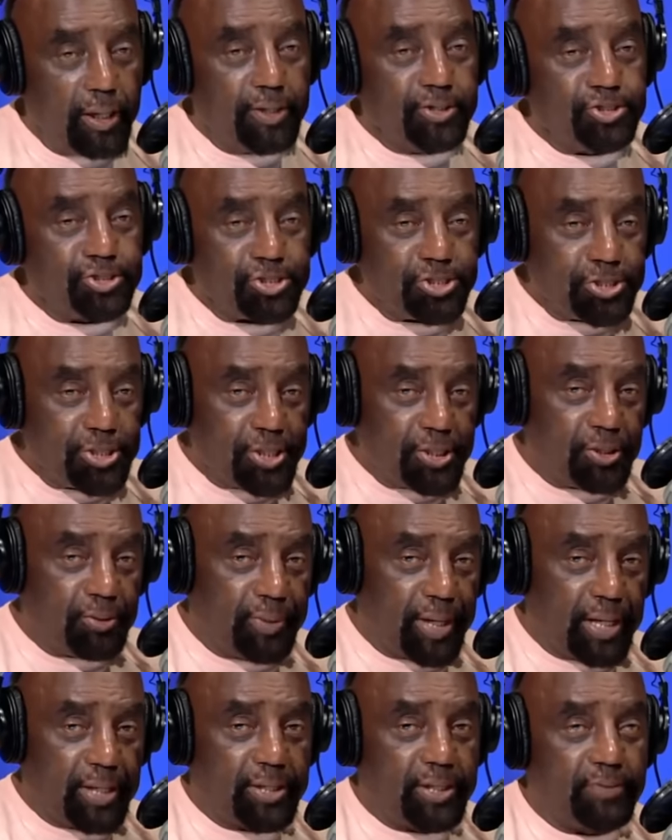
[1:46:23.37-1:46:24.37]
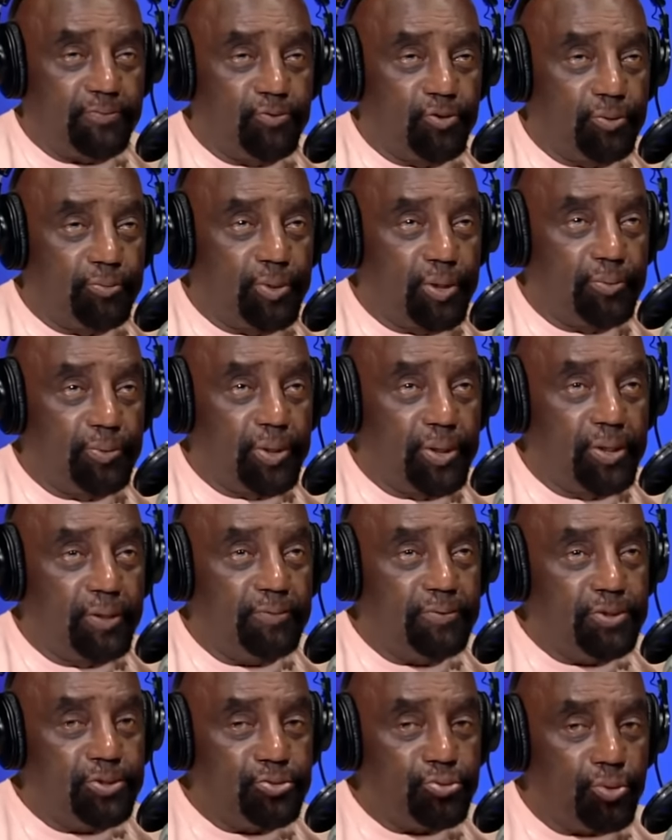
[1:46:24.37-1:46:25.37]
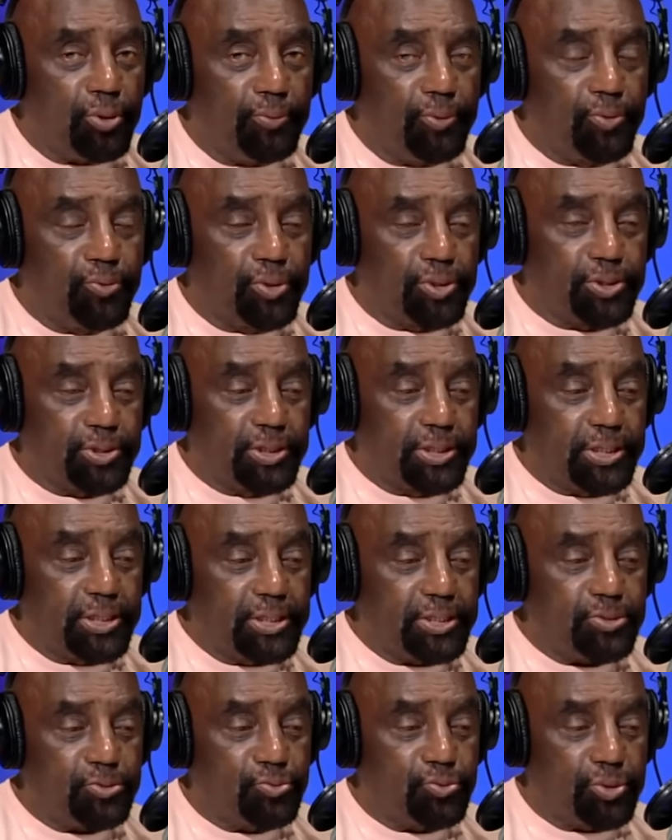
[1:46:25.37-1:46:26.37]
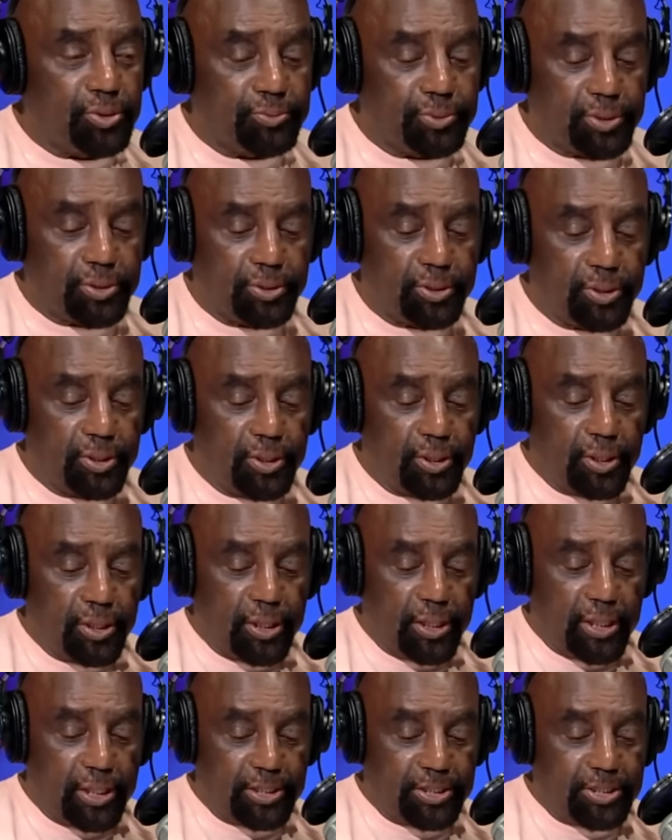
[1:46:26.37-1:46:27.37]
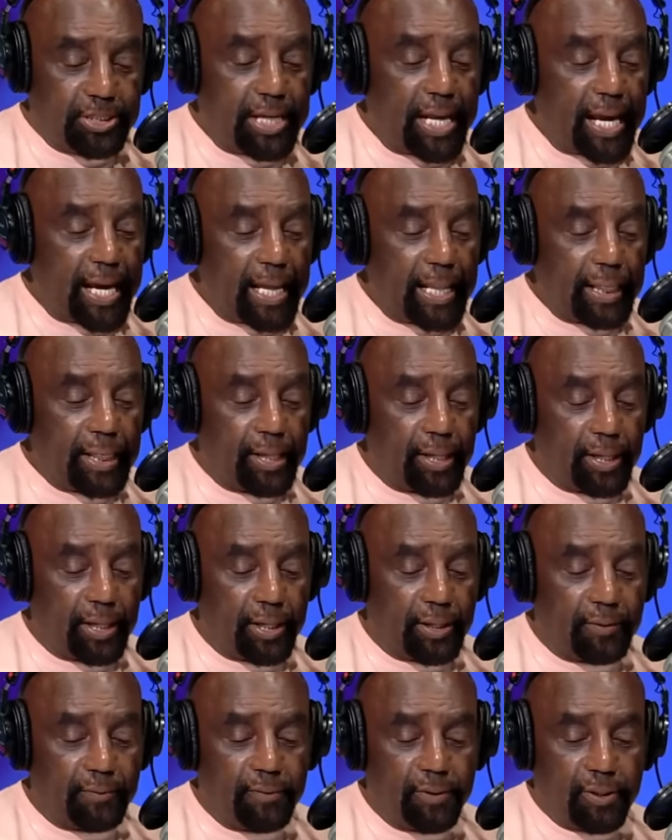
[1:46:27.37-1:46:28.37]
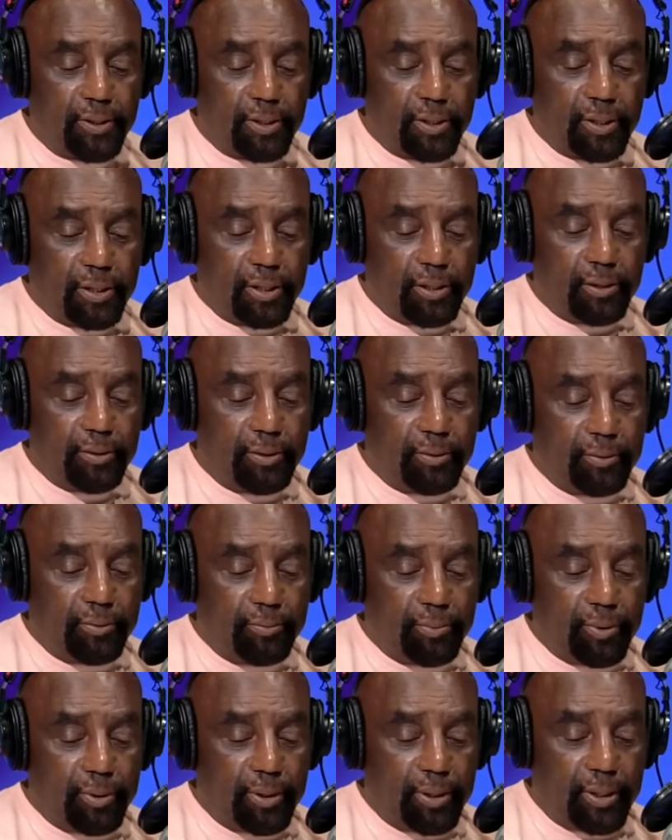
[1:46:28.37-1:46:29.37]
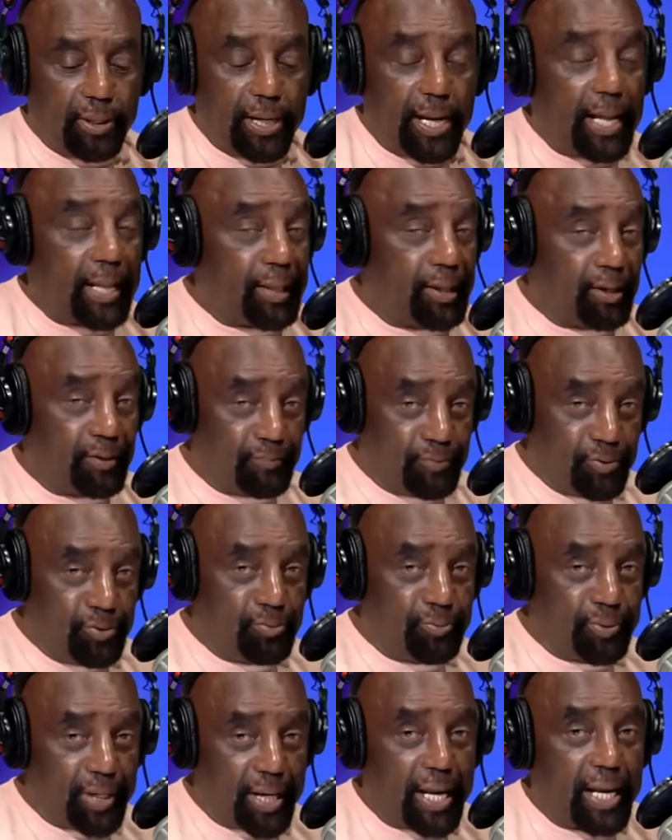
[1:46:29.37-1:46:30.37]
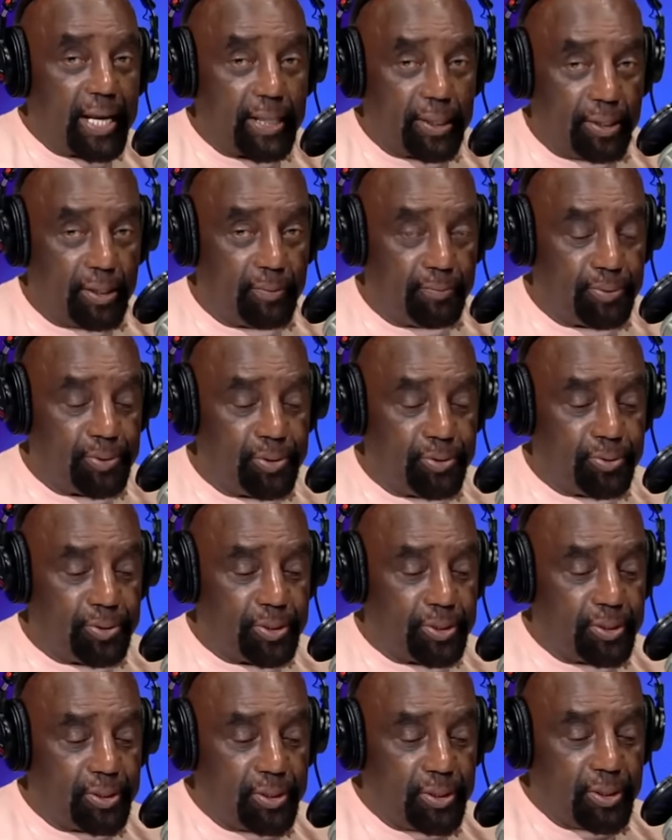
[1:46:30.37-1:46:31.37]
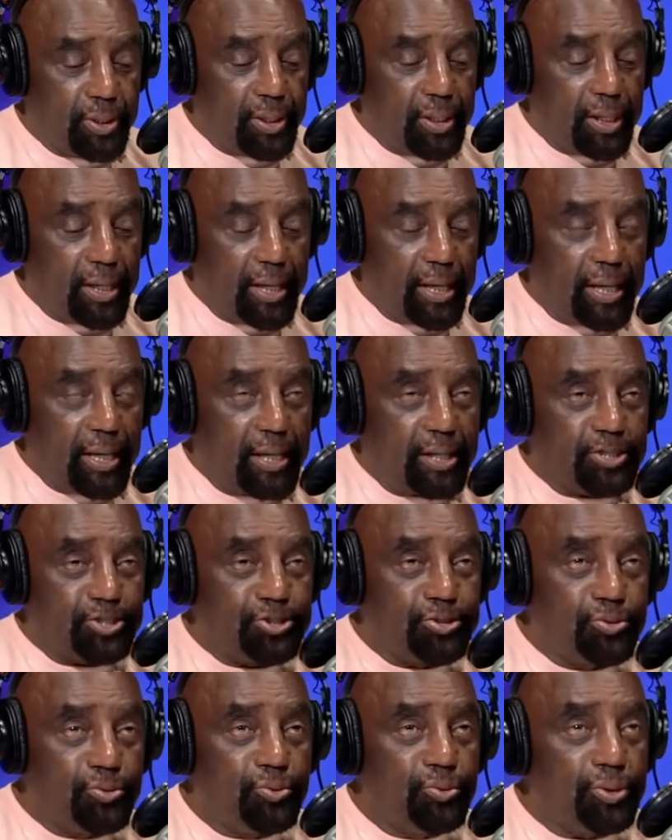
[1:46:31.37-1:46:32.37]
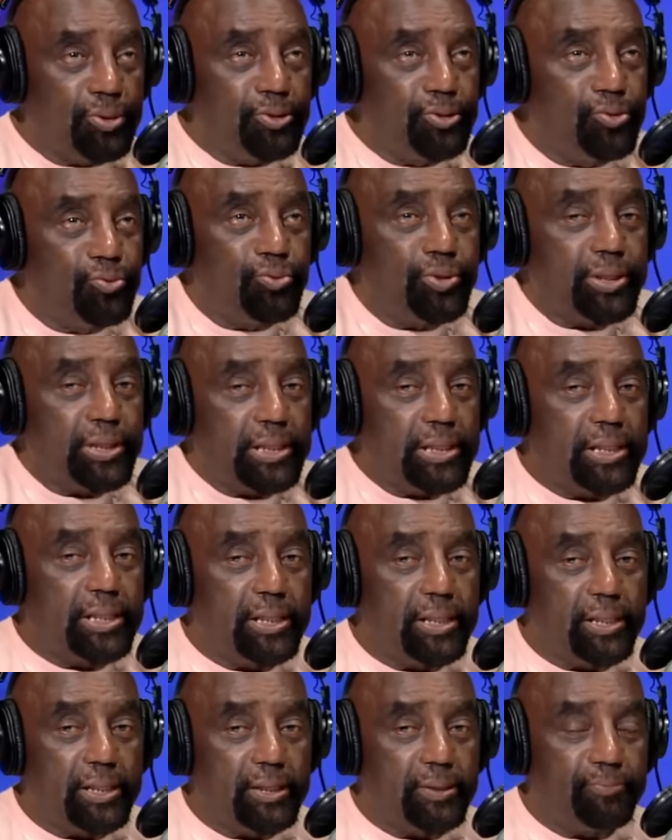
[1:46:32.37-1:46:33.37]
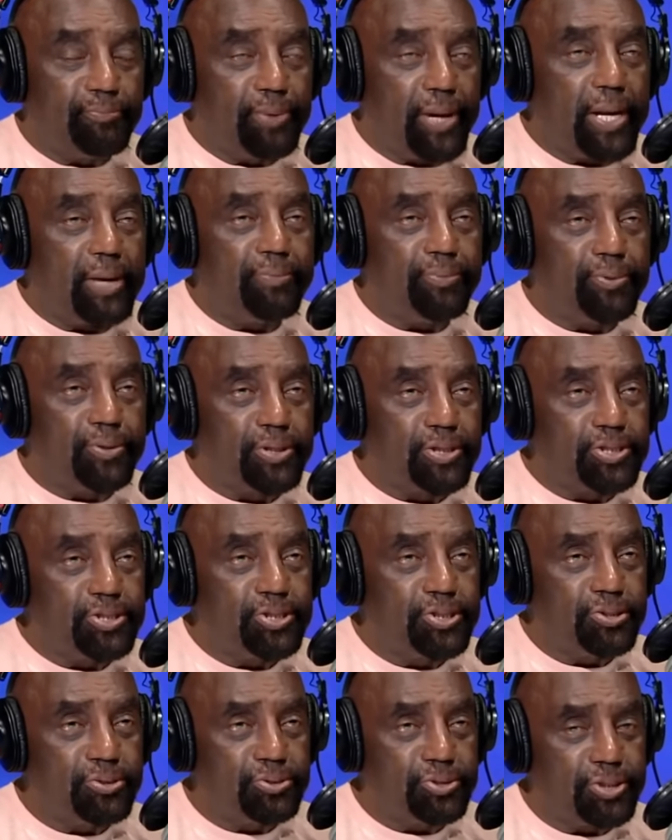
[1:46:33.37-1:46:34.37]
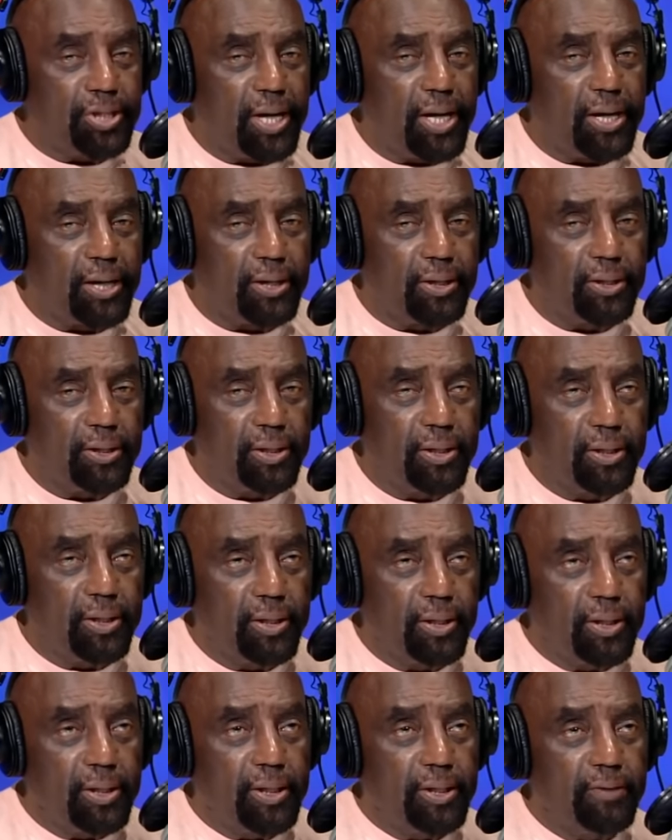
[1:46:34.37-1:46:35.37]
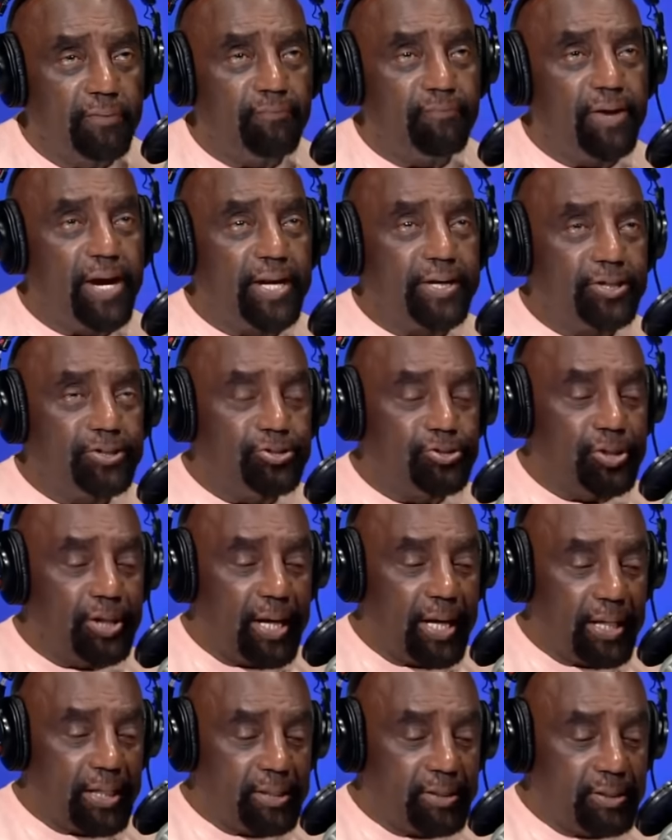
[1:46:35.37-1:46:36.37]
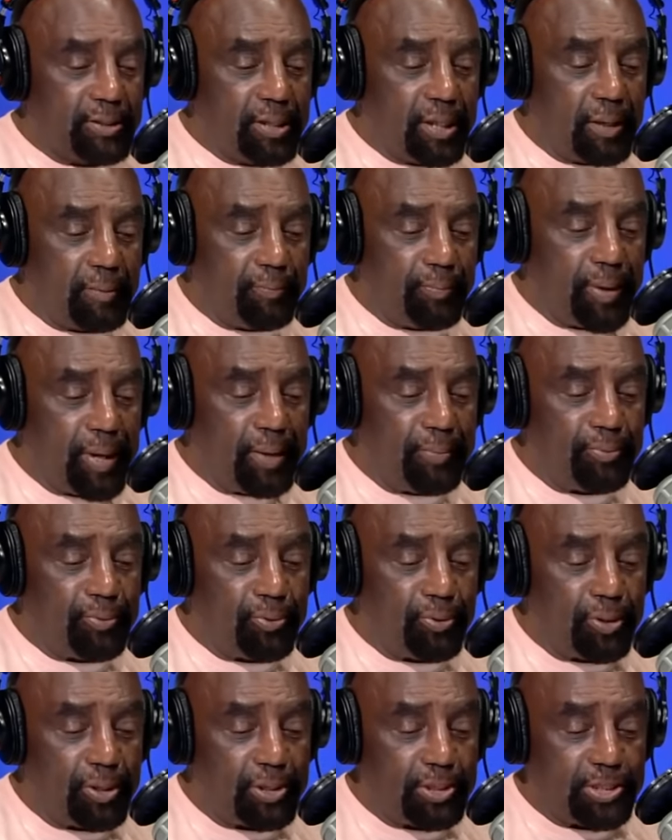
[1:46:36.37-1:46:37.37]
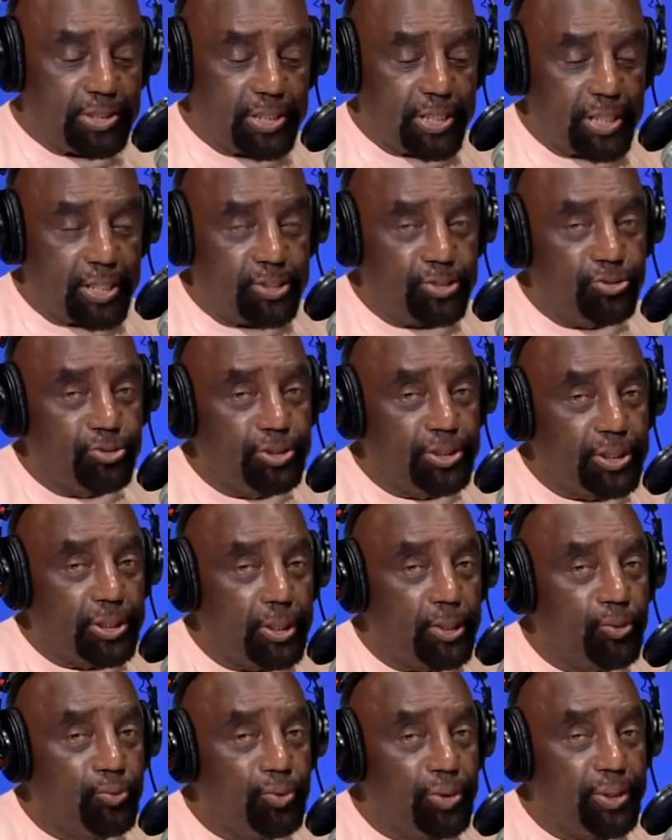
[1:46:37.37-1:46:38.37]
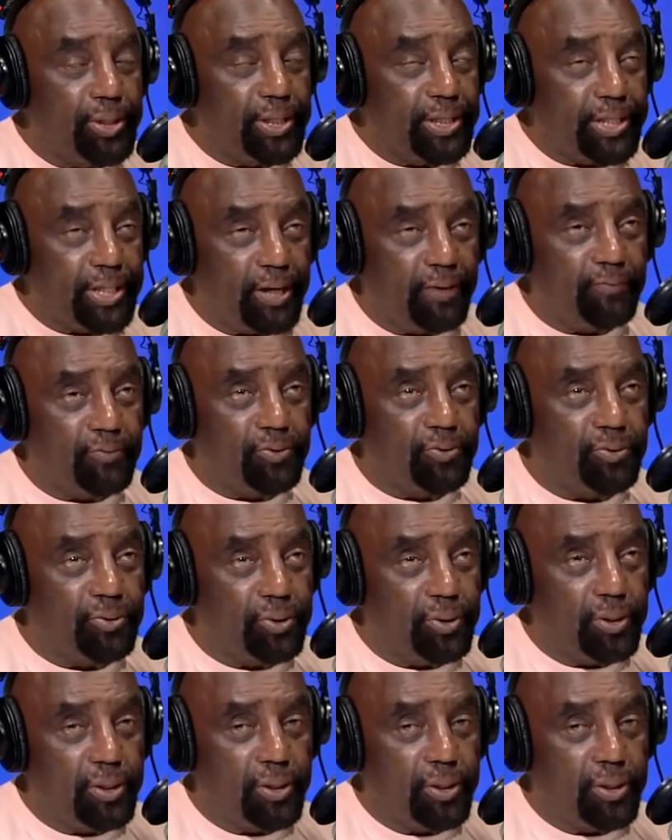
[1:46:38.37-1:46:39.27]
Just think about that for a moment. If this woman was a decent woman, and she had love, not love you, but had love, period, you wouldn't need any paper to see your child. The fact that you got to get paper, it says you're dealing with the devil.